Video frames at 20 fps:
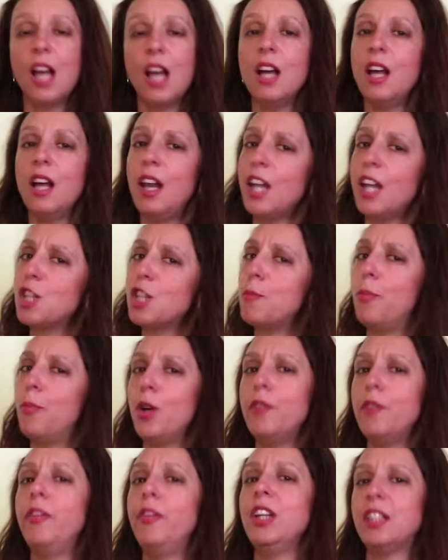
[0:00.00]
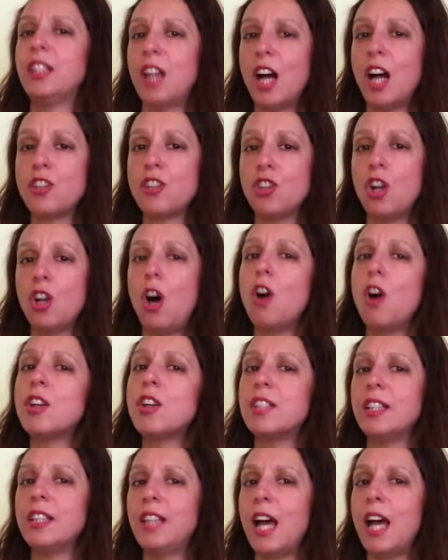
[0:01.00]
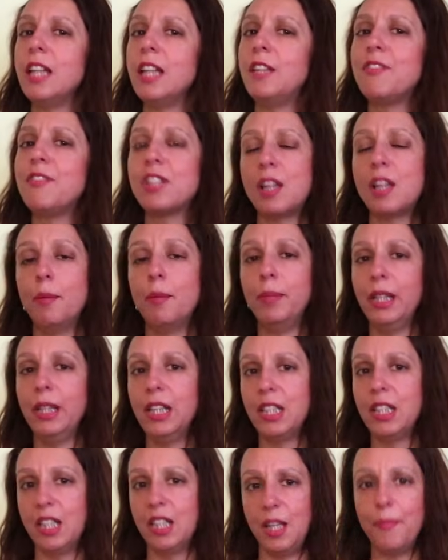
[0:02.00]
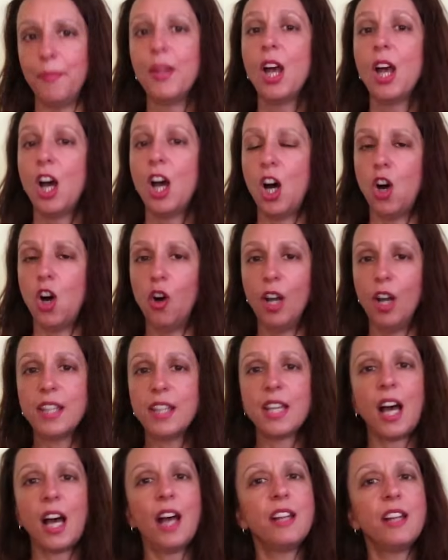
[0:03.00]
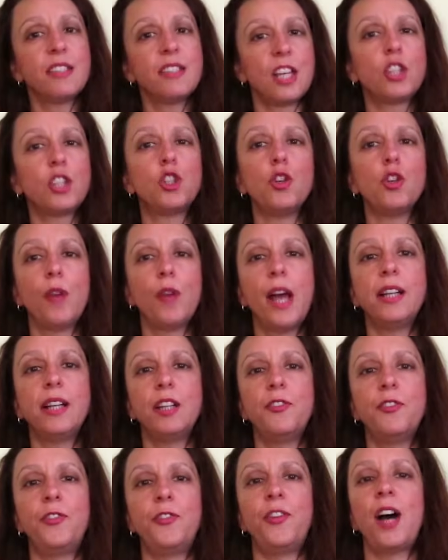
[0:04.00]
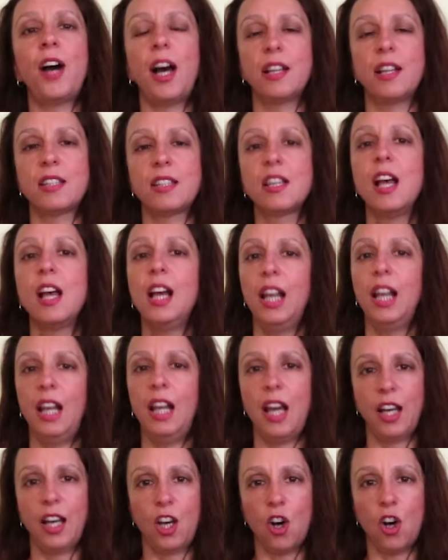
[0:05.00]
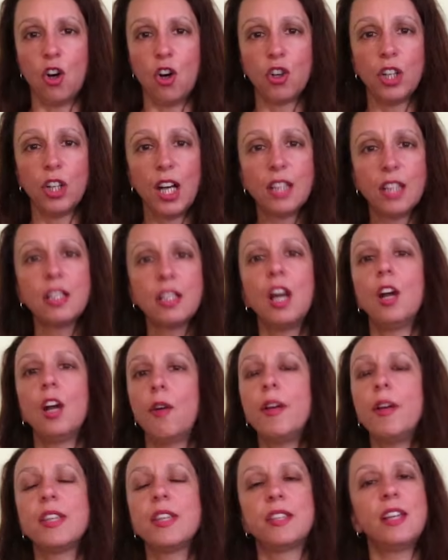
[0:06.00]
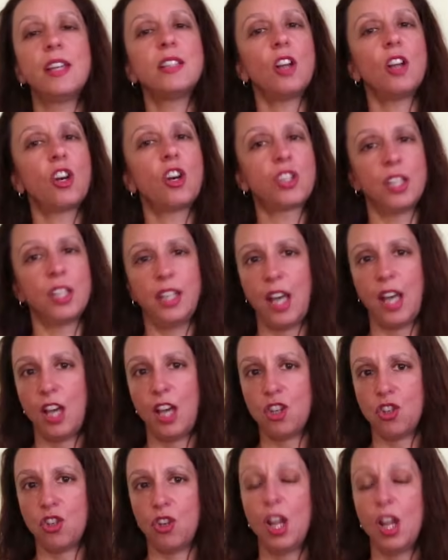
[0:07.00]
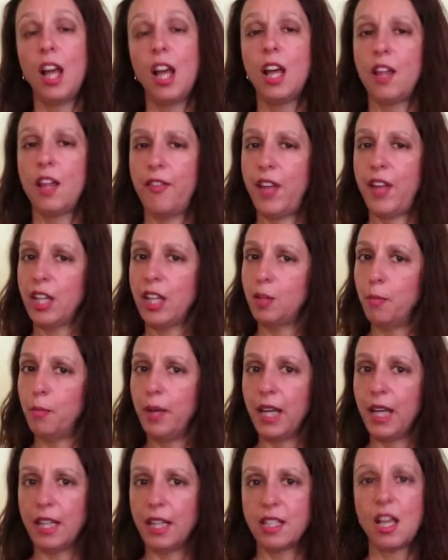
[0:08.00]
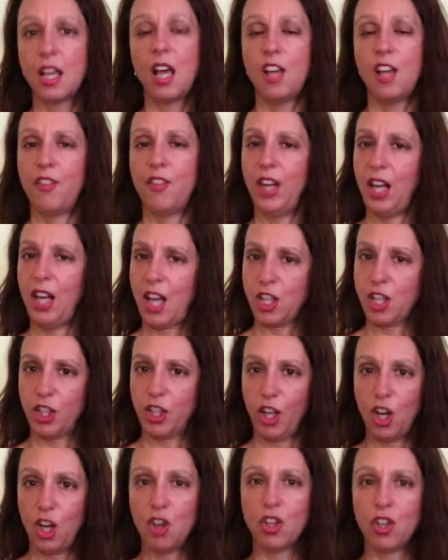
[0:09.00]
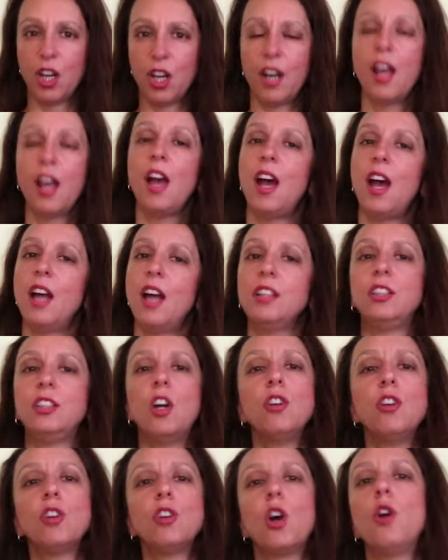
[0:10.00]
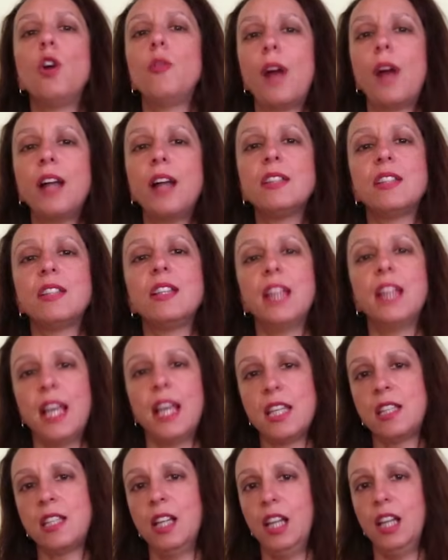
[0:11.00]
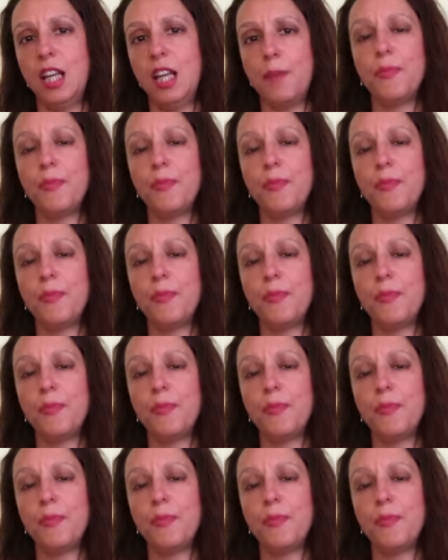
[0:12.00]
Let's briefly touch on oxidative stability. Oils high in saturated fats, like coconut, resist oxidation. That means they last longer and don't go rancid easily.